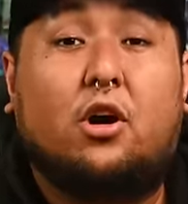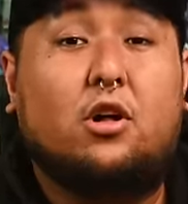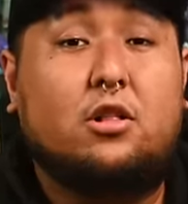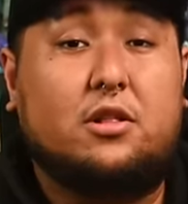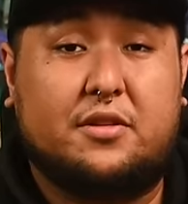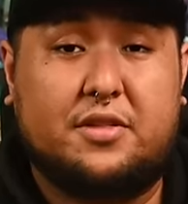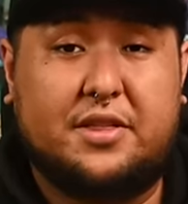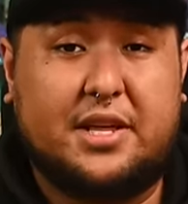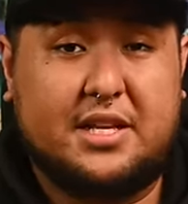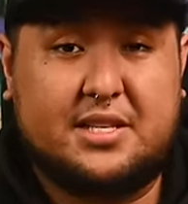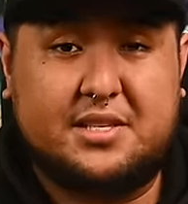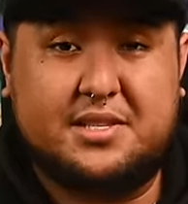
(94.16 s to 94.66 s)
all
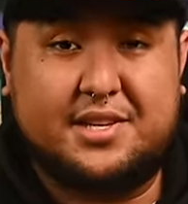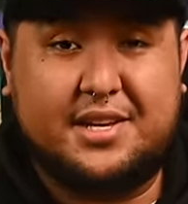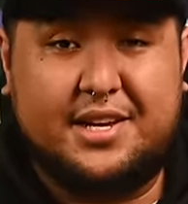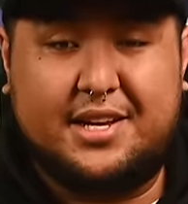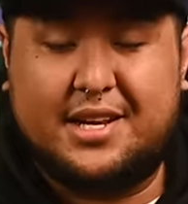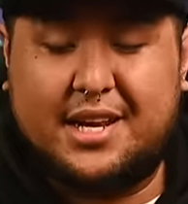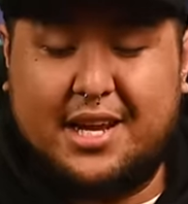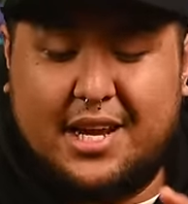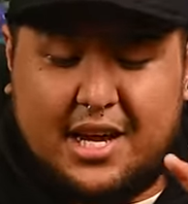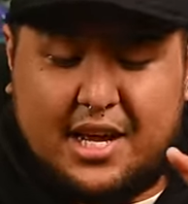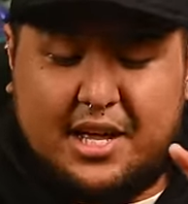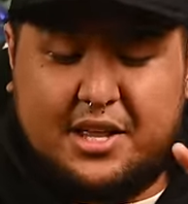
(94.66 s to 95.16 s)
of that
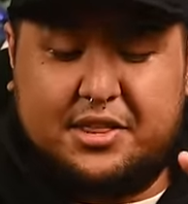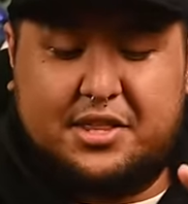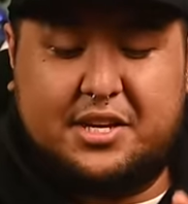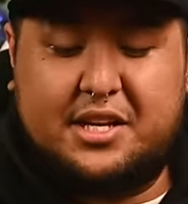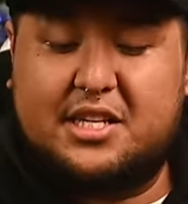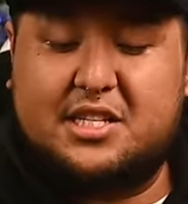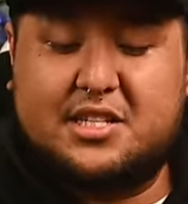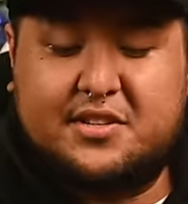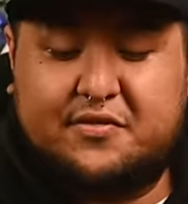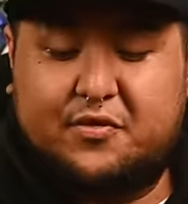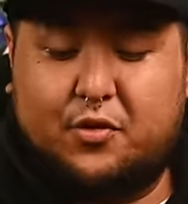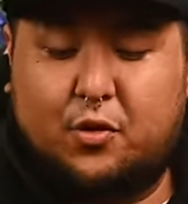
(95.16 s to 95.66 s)
said,
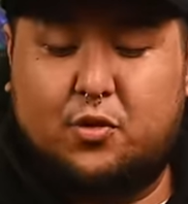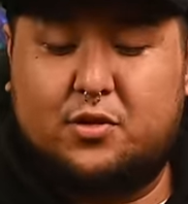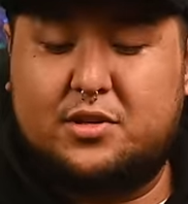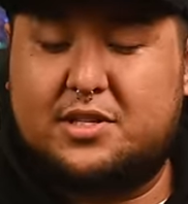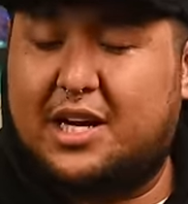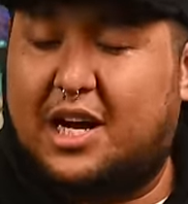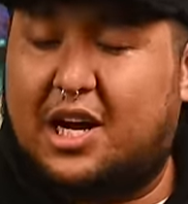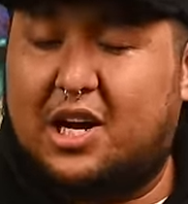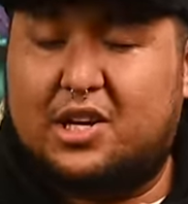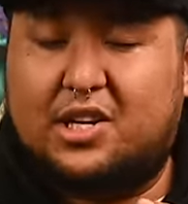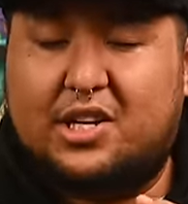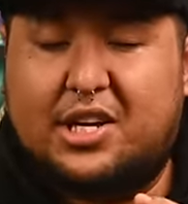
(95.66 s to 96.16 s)
these phones
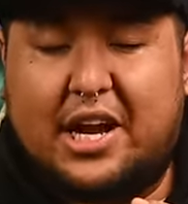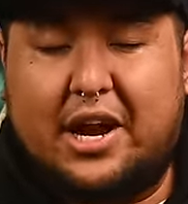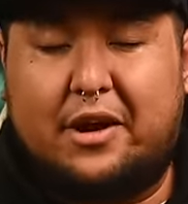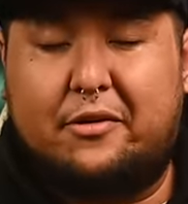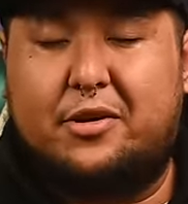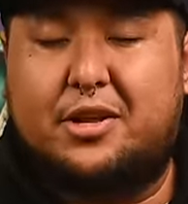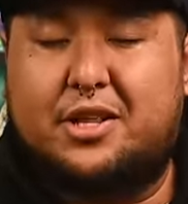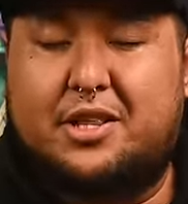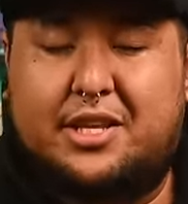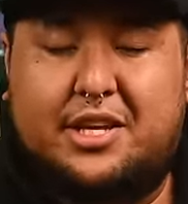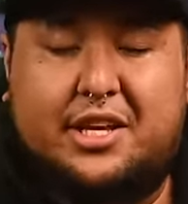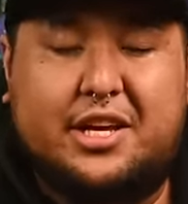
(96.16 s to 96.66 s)
are
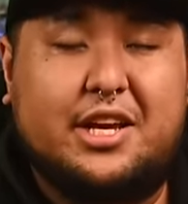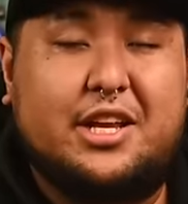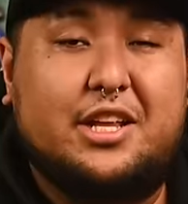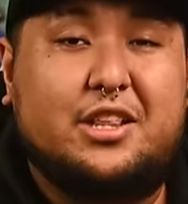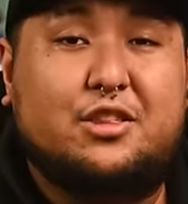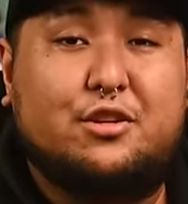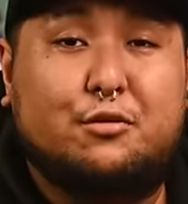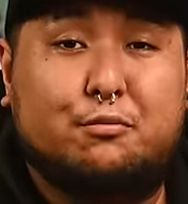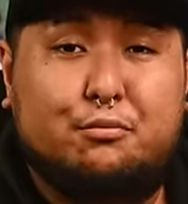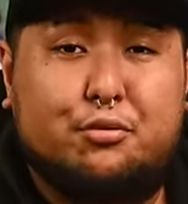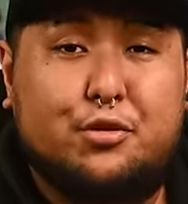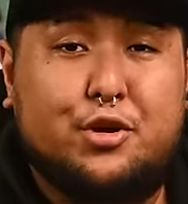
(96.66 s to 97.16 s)
guaranteed
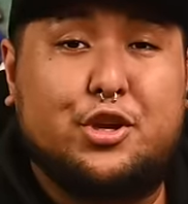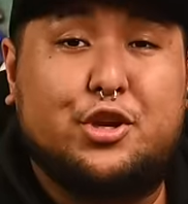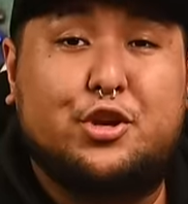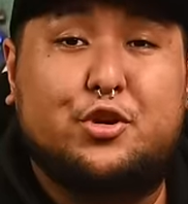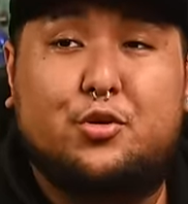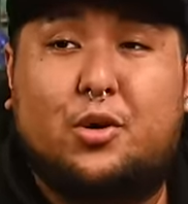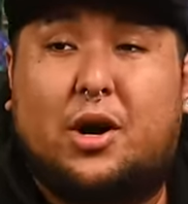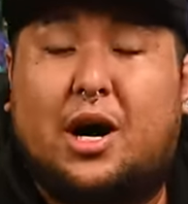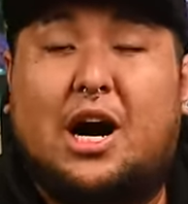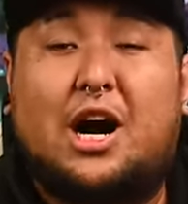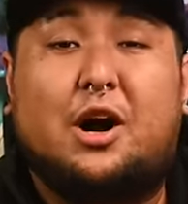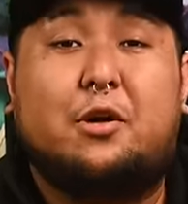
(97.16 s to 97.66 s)
to bring
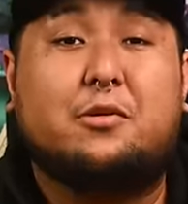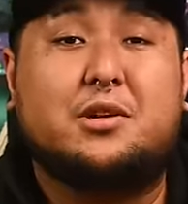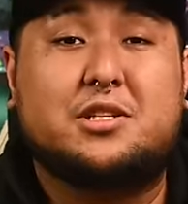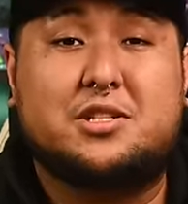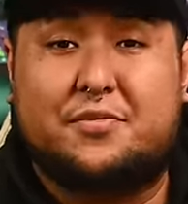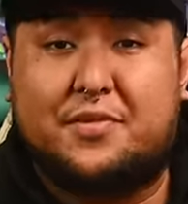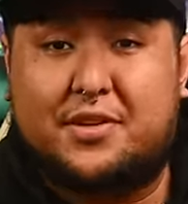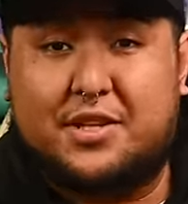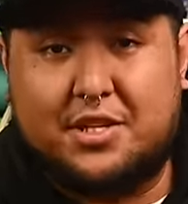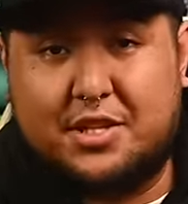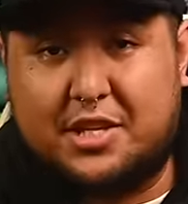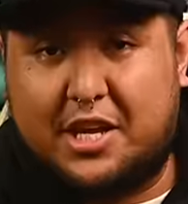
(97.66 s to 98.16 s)
you hours
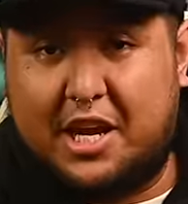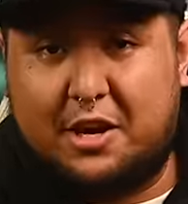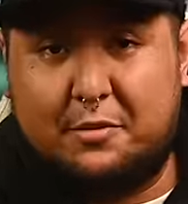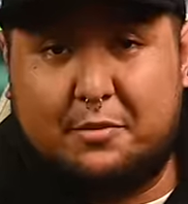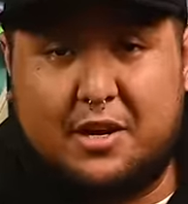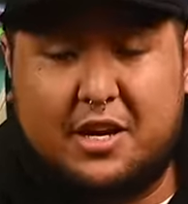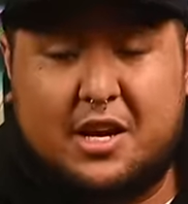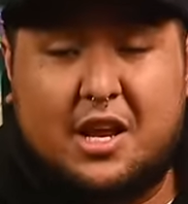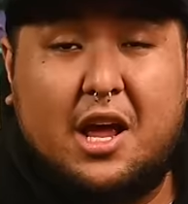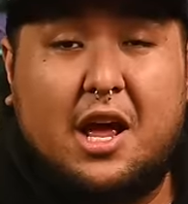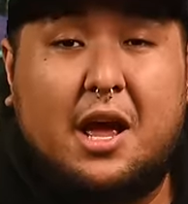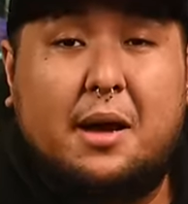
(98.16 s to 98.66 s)
of
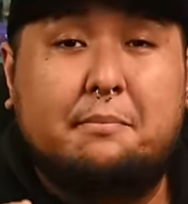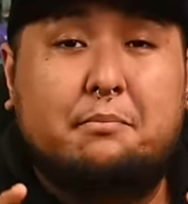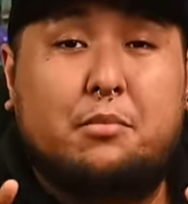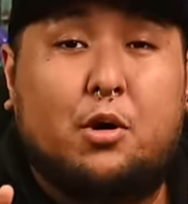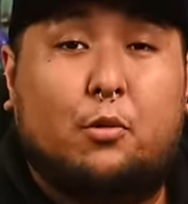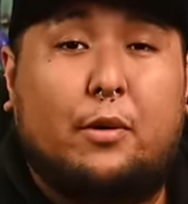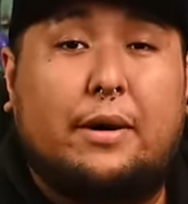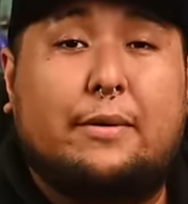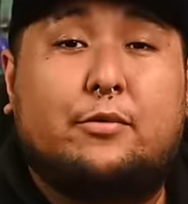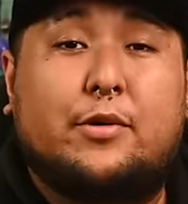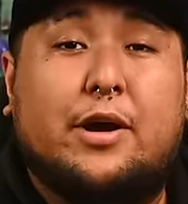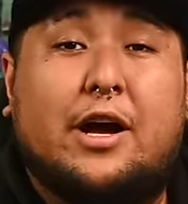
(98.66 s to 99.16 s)
entertainment, but
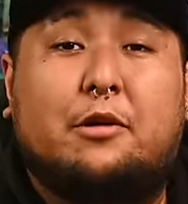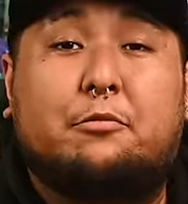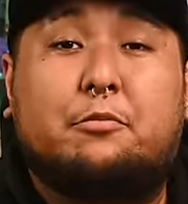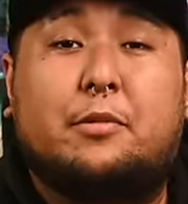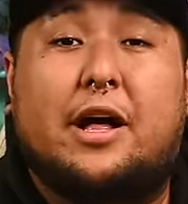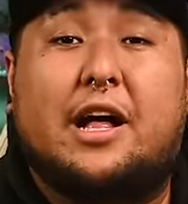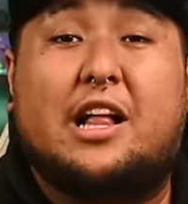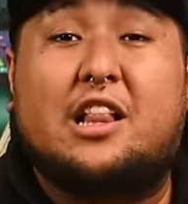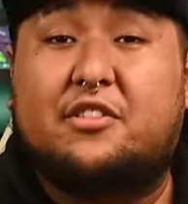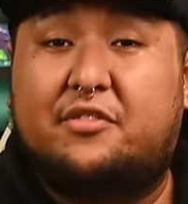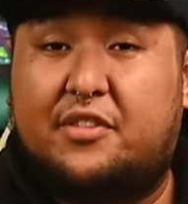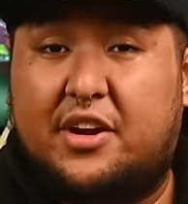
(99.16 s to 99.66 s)
what will help
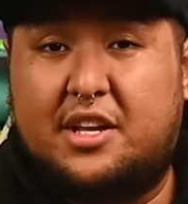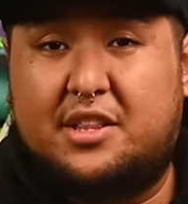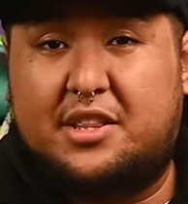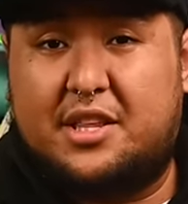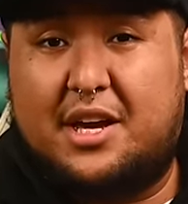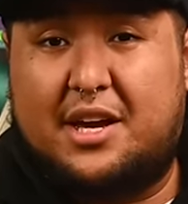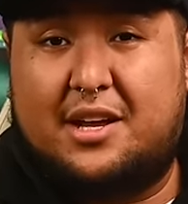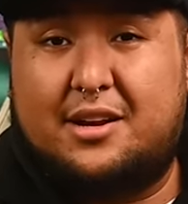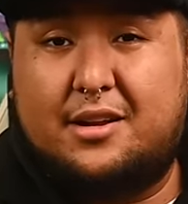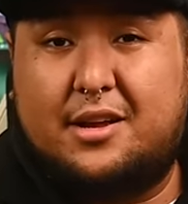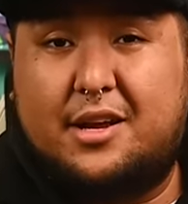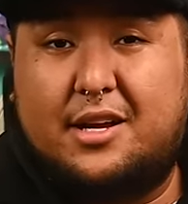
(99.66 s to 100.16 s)
elevate
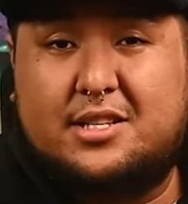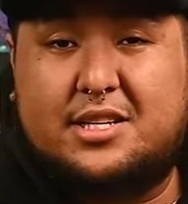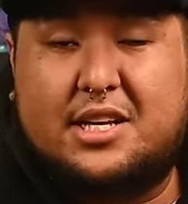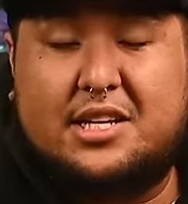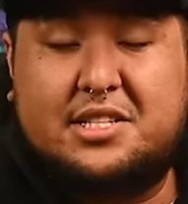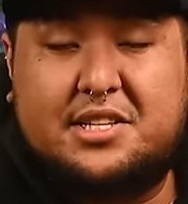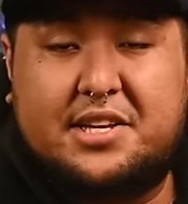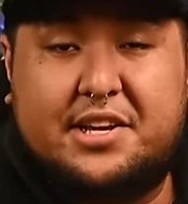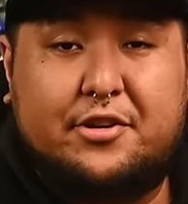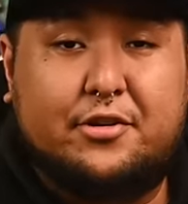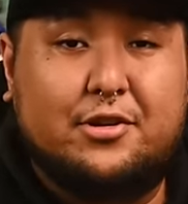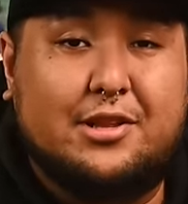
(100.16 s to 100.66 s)
that is a
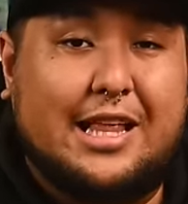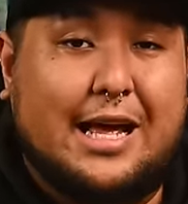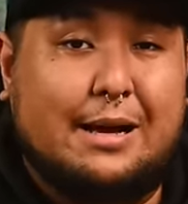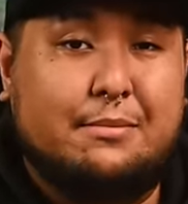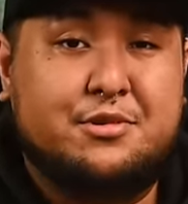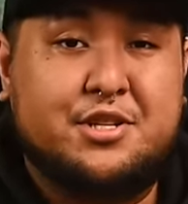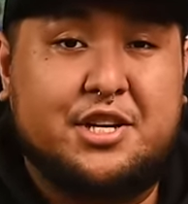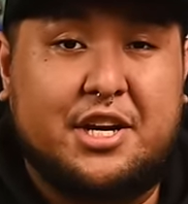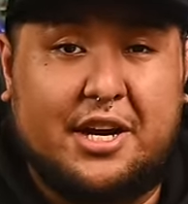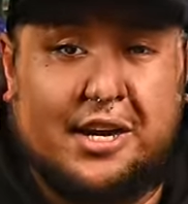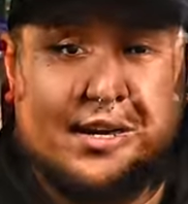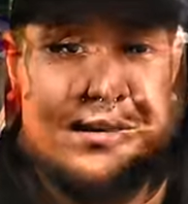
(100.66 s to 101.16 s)

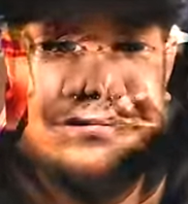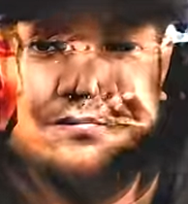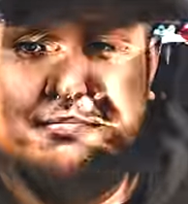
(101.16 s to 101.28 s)
Secretlab chair.